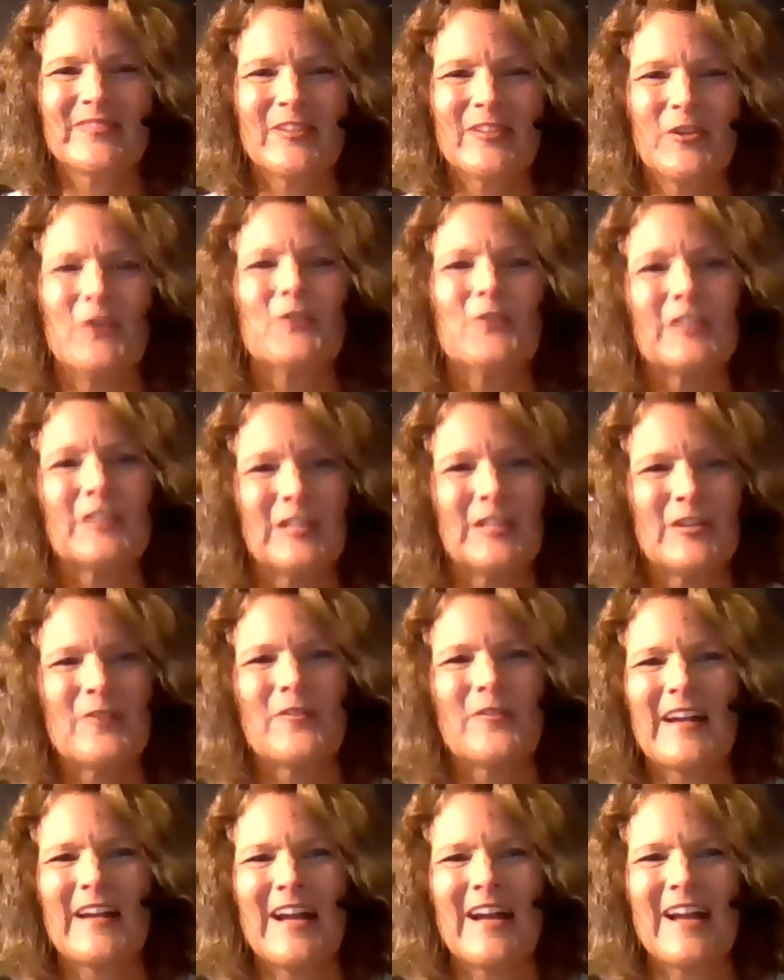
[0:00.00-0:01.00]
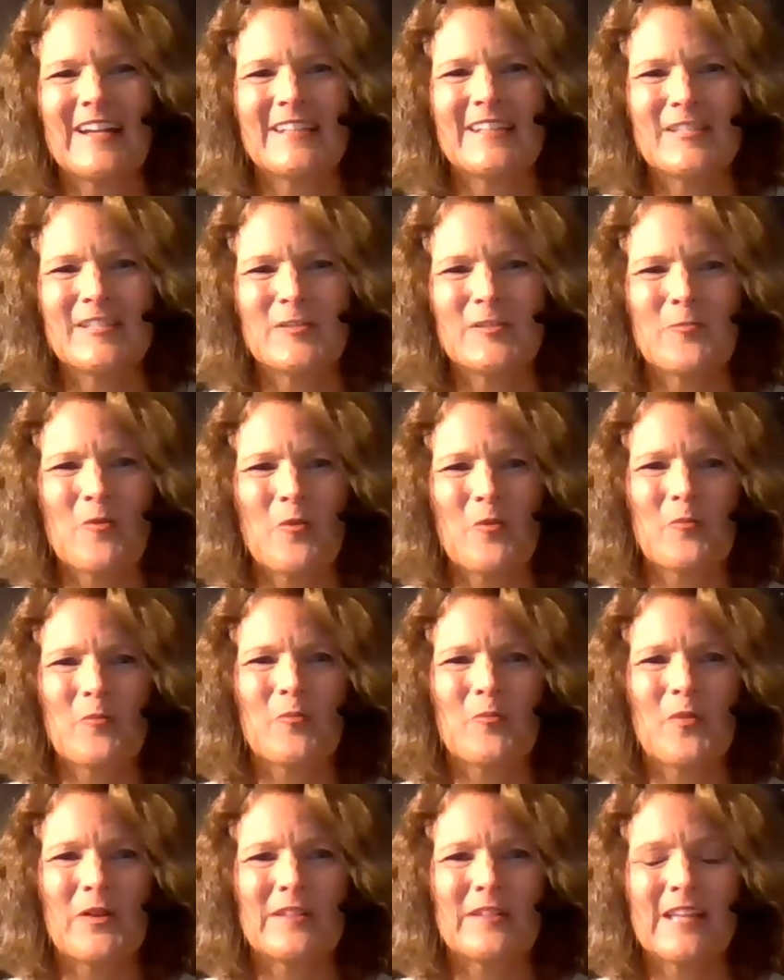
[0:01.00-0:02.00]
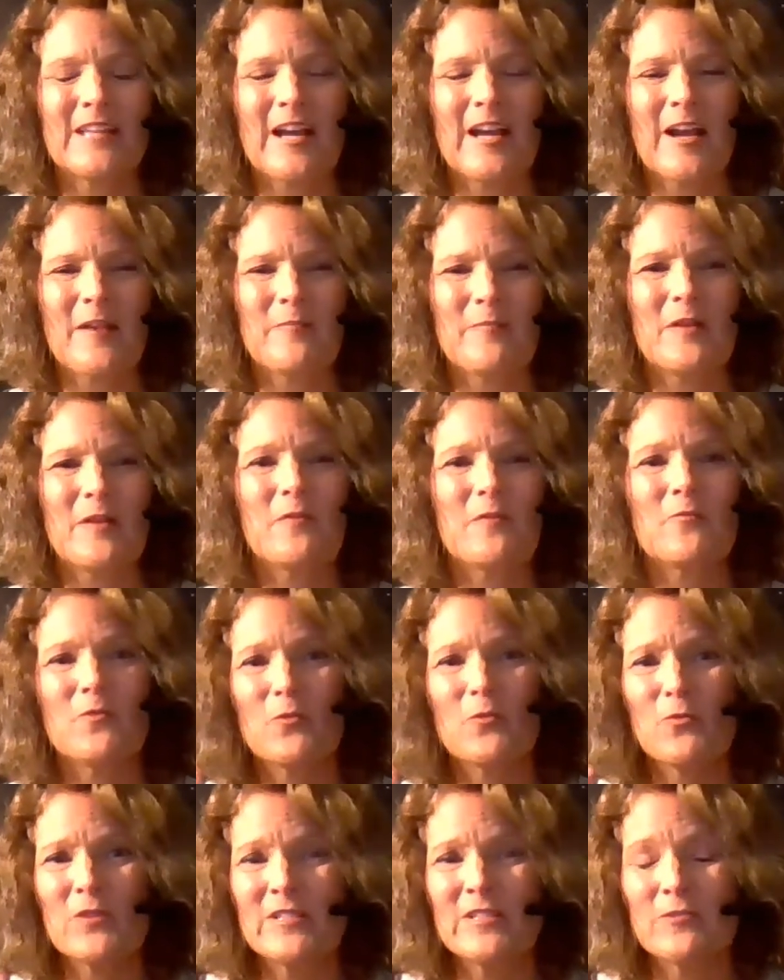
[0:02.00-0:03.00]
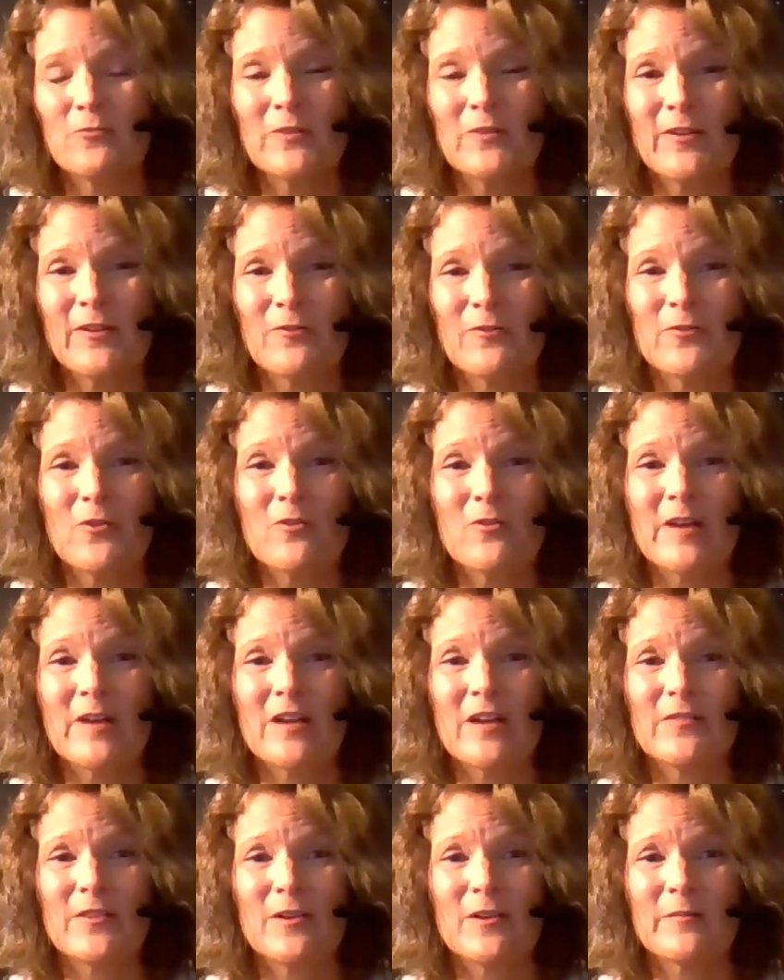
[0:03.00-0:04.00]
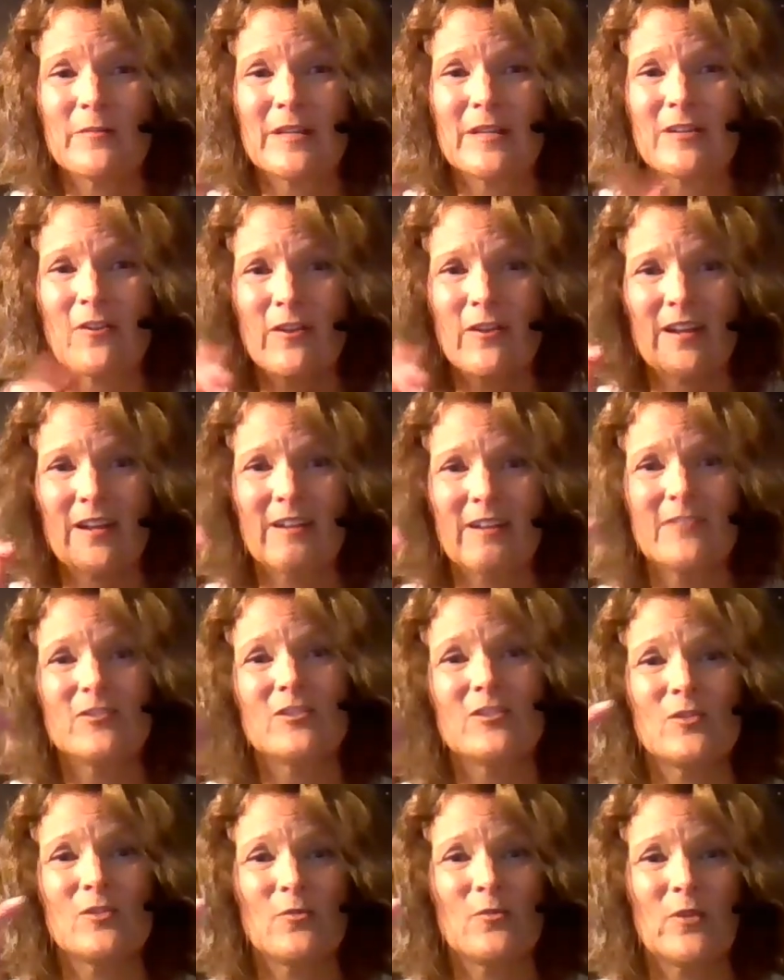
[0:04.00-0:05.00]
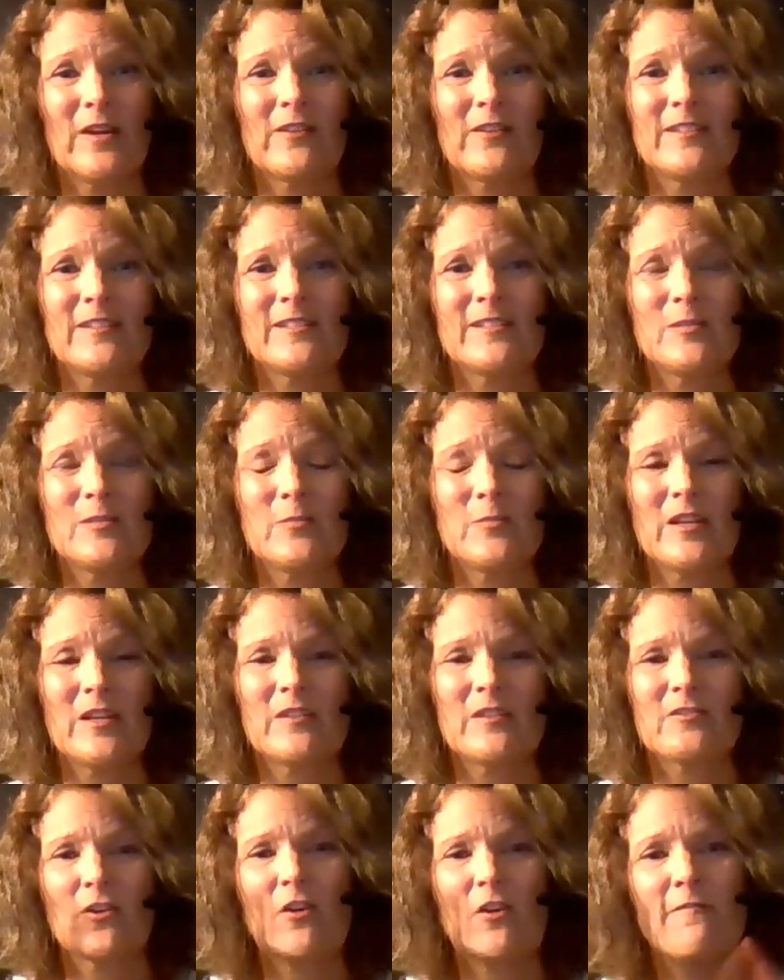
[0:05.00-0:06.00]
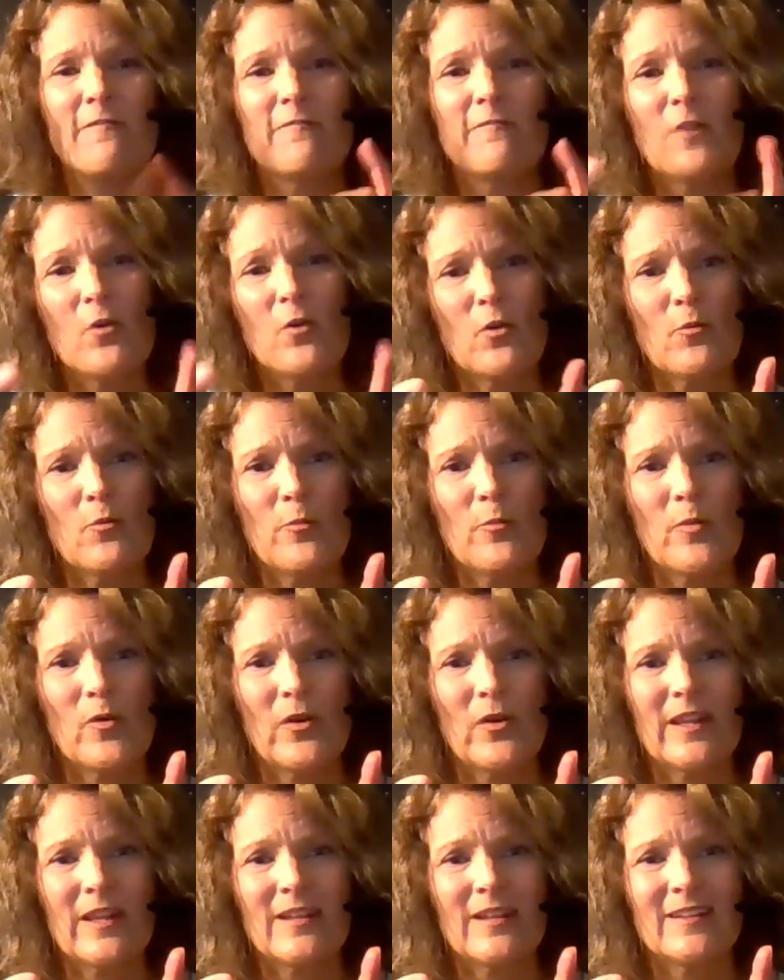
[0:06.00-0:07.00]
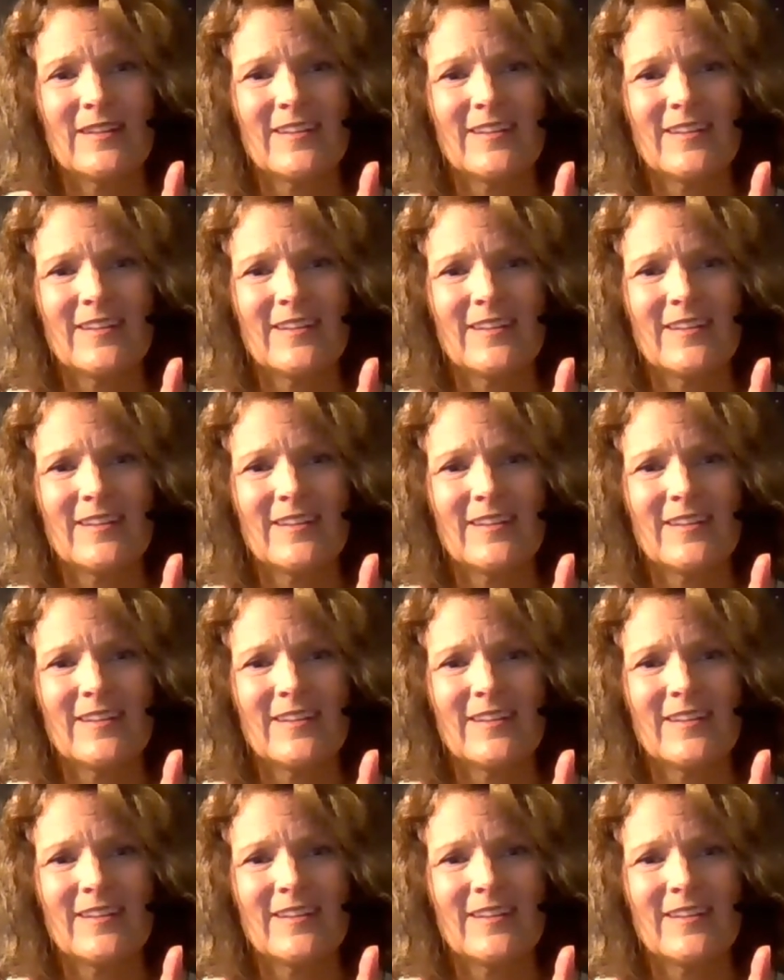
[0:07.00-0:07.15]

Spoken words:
currently going on in this point in time. But the reason we don't know about them in our conscious awareness is because our focal point